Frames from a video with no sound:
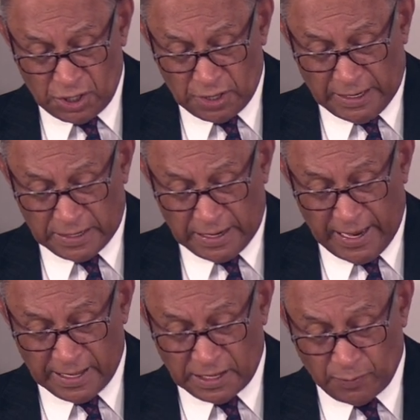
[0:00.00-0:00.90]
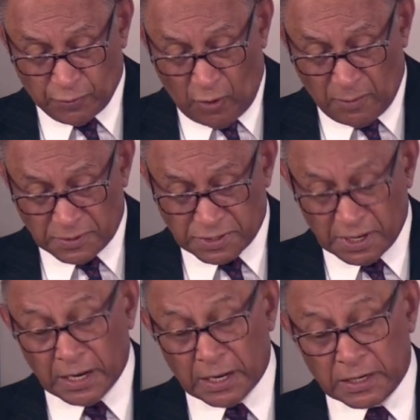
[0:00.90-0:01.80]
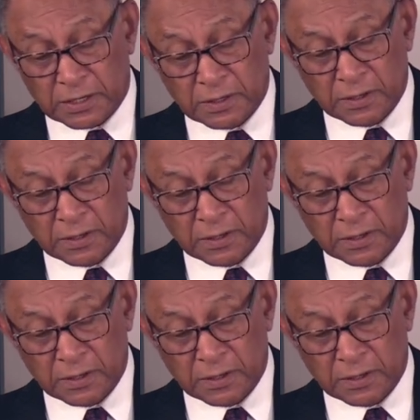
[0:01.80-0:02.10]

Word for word: that had that promise in it.